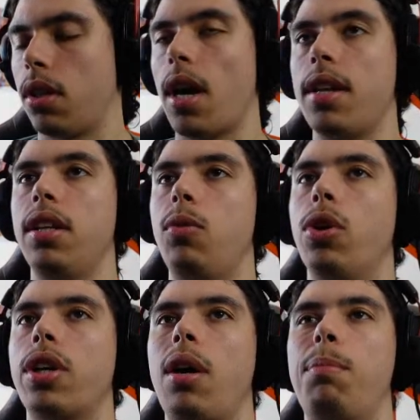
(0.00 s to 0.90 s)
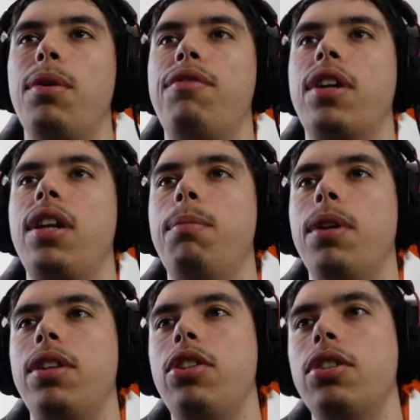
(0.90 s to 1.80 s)
Yeah, it did work out perfectly,
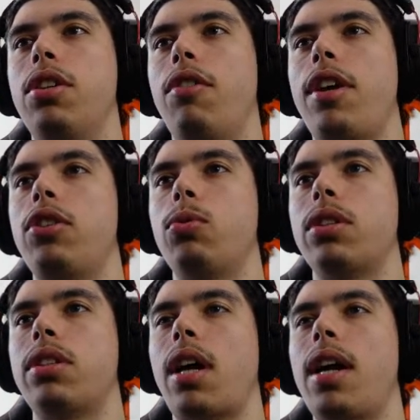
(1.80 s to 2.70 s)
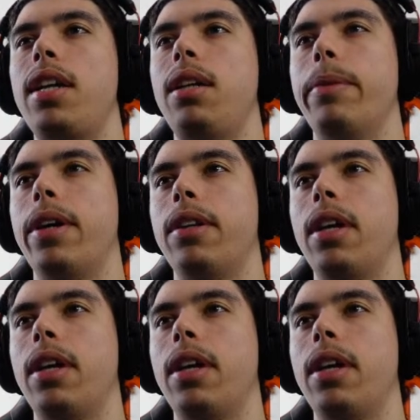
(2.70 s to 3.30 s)
but just the range was tiny, man.